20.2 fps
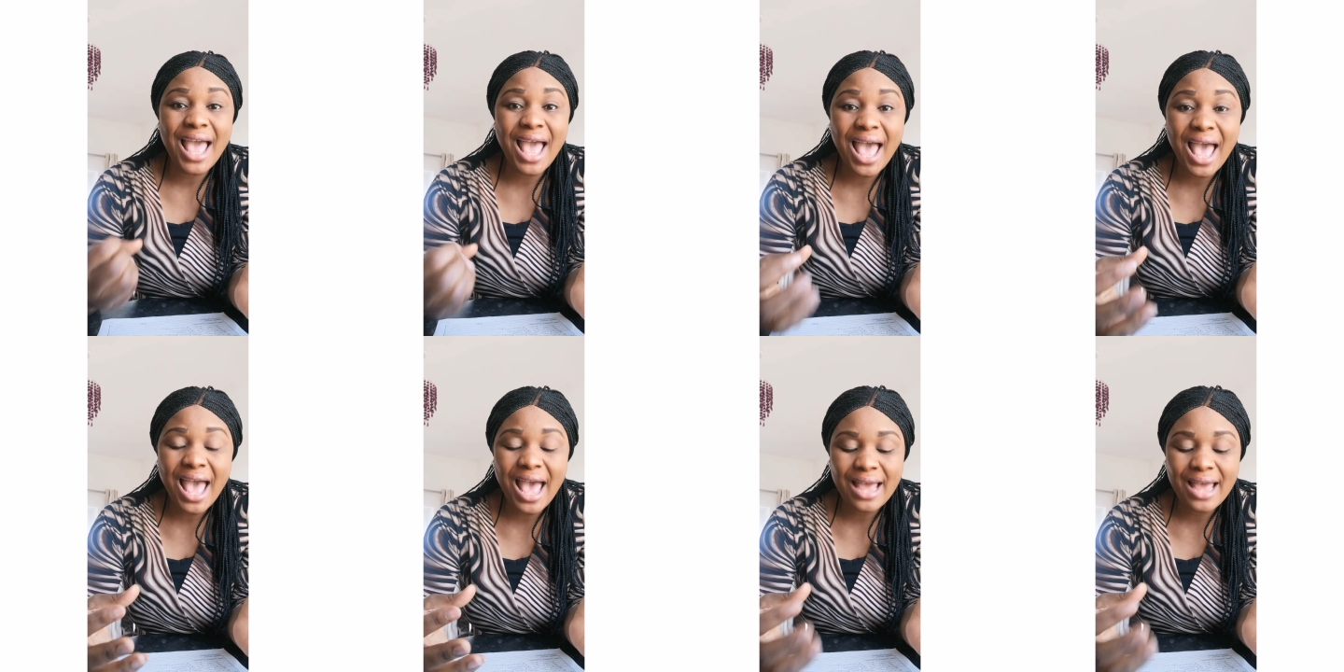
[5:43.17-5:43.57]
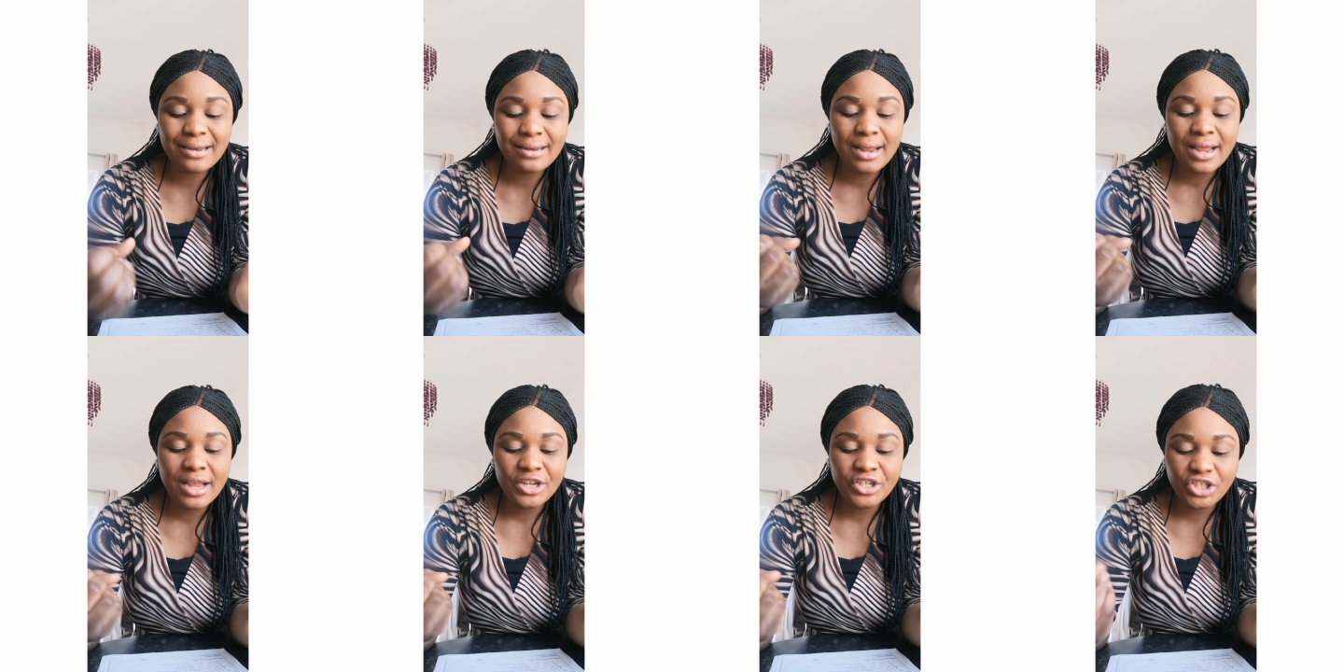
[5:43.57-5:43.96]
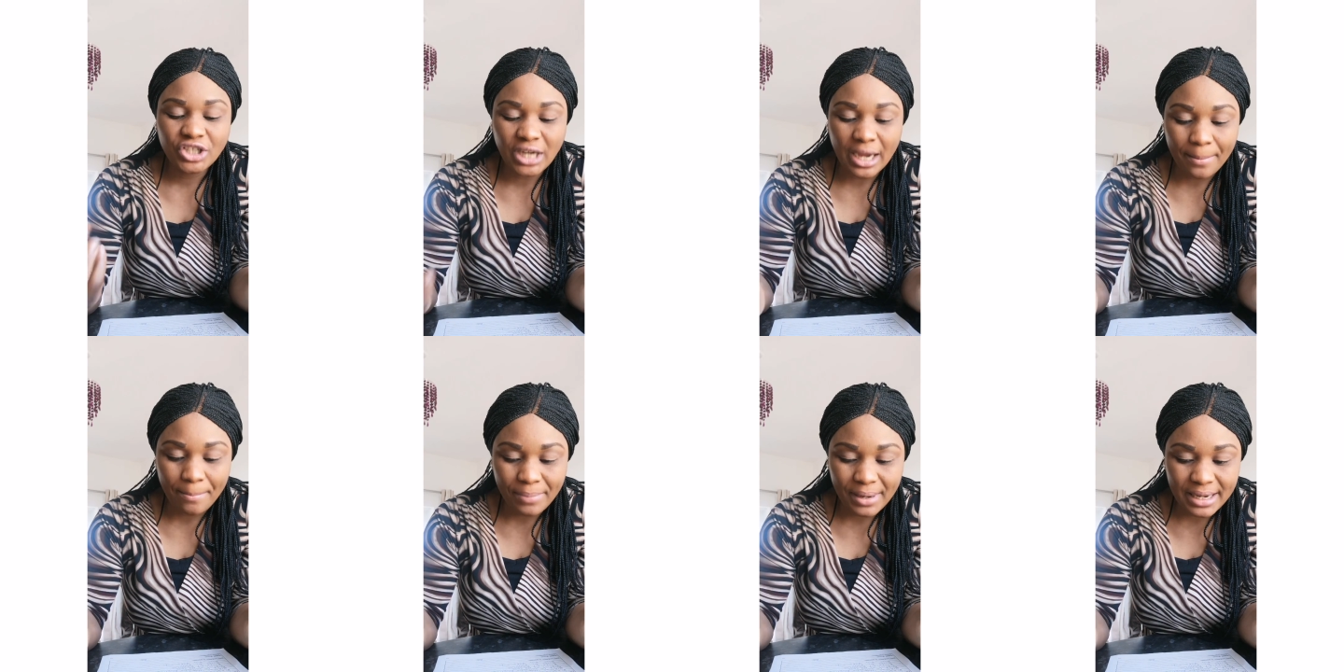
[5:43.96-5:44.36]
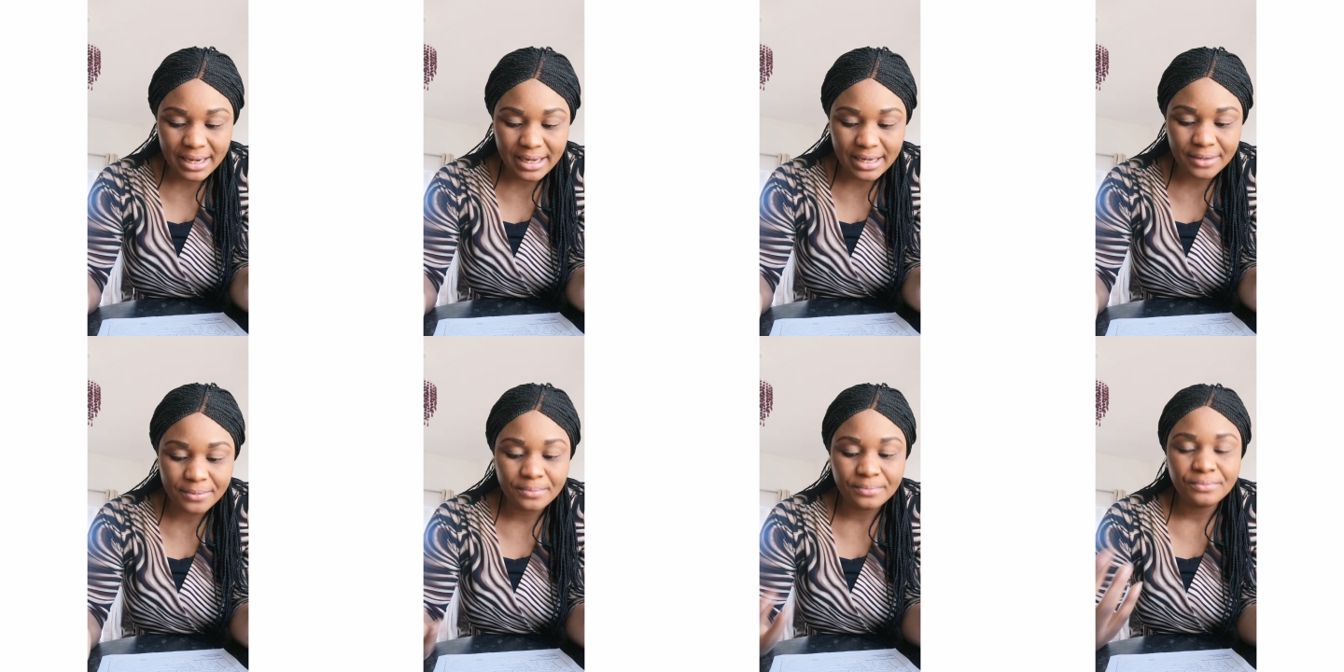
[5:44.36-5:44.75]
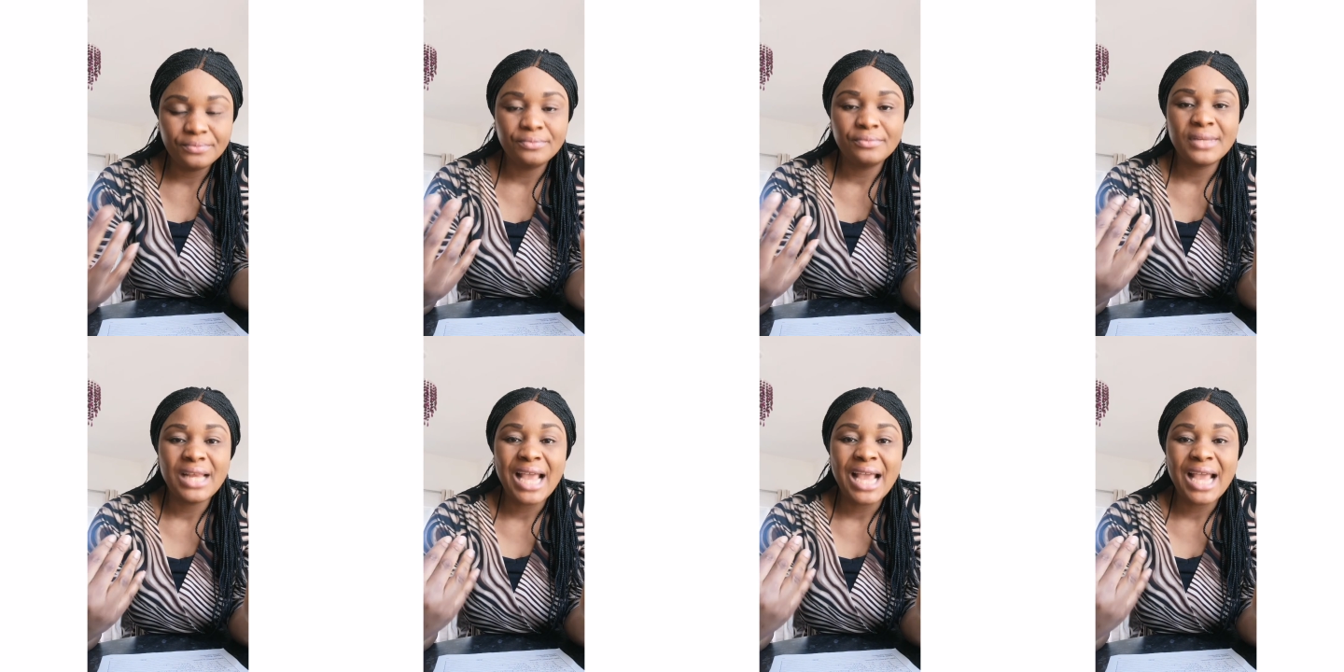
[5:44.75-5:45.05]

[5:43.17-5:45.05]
and chaplain